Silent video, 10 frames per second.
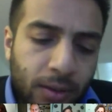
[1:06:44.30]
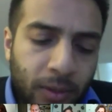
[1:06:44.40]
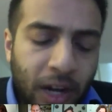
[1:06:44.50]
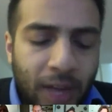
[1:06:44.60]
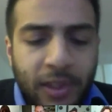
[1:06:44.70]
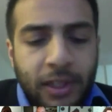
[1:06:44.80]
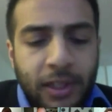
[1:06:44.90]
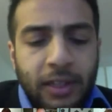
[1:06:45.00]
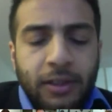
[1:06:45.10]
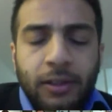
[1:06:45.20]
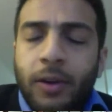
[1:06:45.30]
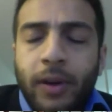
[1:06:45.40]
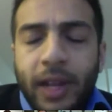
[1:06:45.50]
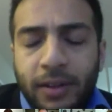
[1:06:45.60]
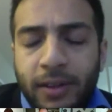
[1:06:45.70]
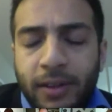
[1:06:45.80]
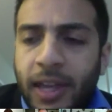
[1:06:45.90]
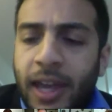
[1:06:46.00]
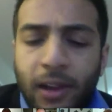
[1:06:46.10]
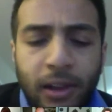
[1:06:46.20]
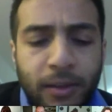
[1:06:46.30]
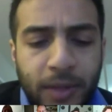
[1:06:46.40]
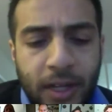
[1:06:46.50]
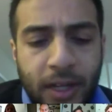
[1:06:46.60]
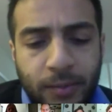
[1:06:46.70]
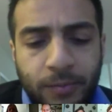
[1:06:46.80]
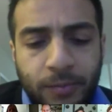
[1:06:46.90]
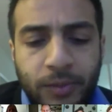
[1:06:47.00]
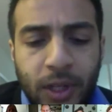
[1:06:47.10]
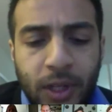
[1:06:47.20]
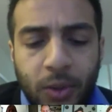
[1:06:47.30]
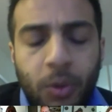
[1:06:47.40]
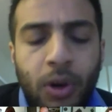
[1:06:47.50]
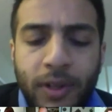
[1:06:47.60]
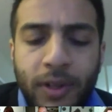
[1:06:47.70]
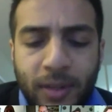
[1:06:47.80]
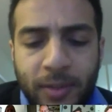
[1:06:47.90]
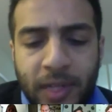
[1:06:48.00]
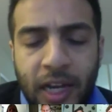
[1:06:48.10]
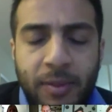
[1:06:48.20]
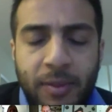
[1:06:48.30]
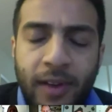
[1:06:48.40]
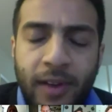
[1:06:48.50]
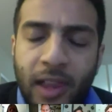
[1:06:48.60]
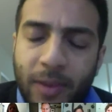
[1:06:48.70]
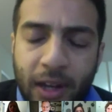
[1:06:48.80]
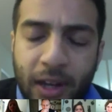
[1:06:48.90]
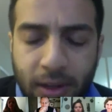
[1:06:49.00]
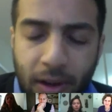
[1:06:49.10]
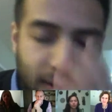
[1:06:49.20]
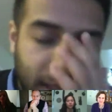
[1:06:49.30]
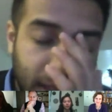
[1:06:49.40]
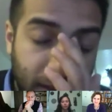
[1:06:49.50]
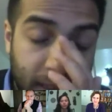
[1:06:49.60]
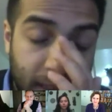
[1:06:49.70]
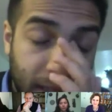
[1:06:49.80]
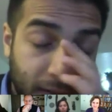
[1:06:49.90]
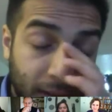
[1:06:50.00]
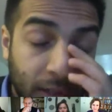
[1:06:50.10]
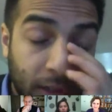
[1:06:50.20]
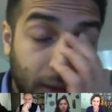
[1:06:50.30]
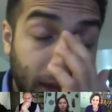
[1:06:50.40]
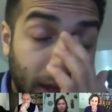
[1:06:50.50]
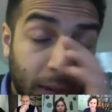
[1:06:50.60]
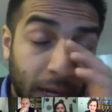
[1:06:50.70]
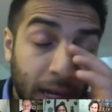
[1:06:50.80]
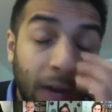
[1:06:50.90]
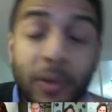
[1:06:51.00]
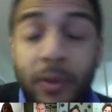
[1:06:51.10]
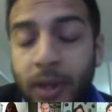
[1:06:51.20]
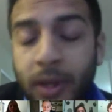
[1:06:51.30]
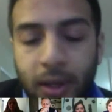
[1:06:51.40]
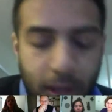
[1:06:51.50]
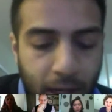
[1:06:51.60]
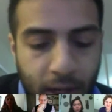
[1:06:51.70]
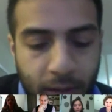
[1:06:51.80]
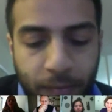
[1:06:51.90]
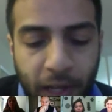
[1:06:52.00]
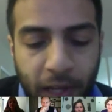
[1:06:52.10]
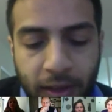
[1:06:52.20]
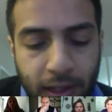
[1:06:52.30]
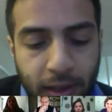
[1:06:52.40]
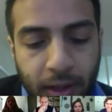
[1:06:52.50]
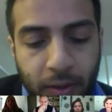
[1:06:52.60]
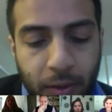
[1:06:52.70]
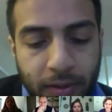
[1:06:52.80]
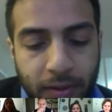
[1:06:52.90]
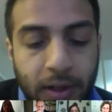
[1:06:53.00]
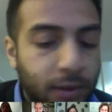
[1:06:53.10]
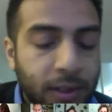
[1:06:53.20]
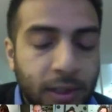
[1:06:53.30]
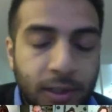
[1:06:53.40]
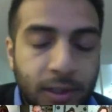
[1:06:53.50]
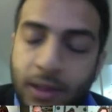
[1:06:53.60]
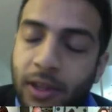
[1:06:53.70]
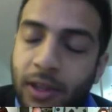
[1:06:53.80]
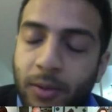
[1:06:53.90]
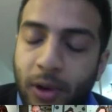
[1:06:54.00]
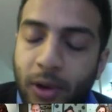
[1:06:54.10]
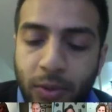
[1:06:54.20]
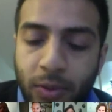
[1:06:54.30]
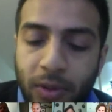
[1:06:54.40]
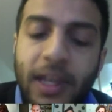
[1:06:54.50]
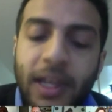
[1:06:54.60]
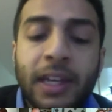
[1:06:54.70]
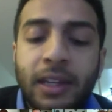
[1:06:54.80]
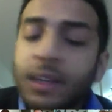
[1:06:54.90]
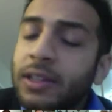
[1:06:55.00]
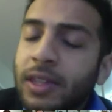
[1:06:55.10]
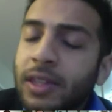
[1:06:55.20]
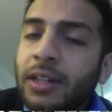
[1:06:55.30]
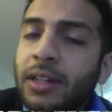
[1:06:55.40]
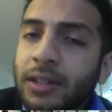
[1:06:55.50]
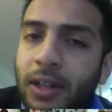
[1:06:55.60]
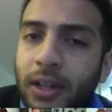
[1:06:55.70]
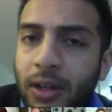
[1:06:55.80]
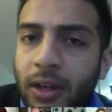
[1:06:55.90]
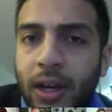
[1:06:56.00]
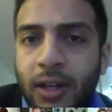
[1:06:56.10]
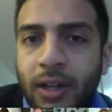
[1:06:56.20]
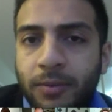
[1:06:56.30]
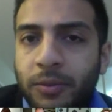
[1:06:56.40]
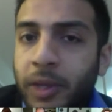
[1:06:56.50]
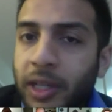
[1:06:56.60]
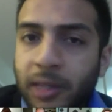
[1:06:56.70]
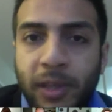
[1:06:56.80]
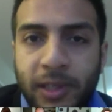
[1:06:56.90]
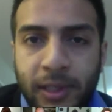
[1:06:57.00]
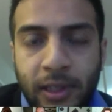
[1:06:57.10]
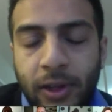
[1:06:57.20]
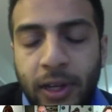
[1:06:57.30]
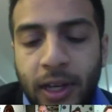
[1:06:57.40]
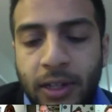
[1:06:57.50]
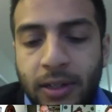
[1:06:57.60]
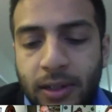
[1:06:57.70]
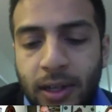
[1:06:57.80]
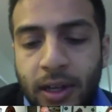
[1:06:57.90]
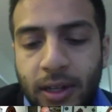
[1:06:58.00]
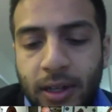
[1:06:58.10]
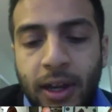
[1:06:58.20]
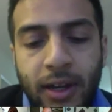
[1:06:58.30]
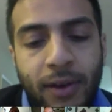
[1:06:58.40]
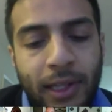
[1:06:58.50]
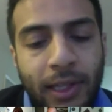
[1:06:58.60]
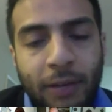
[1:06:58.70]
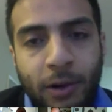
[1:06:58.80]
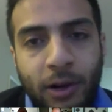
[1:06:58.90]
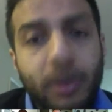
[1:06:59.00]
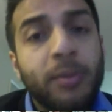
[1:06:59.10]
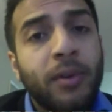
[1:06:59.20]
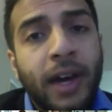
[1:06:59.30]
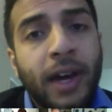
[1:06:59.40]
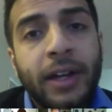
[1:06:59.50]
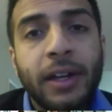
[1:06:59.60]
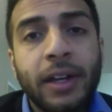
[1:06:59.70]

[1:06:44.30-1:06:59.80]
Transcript: perhaps the lower end of the scale, work for some time, develop a cadre of skills, and then eventually graduate up. I think that one of the differences in the approach that we've taken is that we explicitly look at the kind of online work we provide